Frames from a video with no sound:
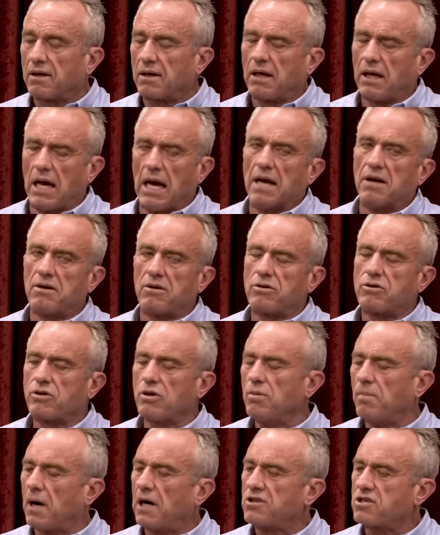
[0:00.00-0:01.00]
And
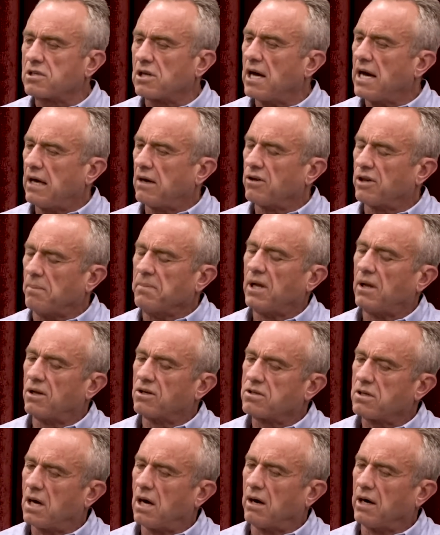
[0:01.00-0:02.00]
2 months later, the
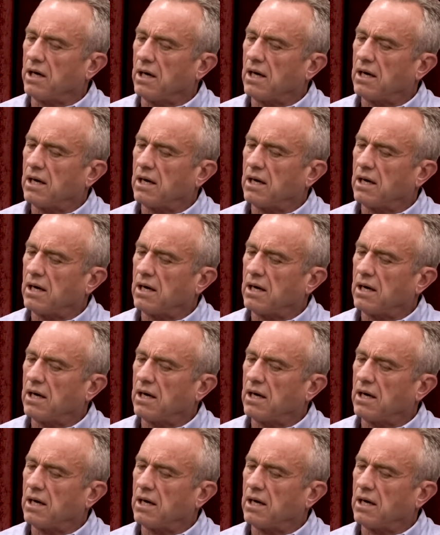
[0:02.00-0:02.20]
military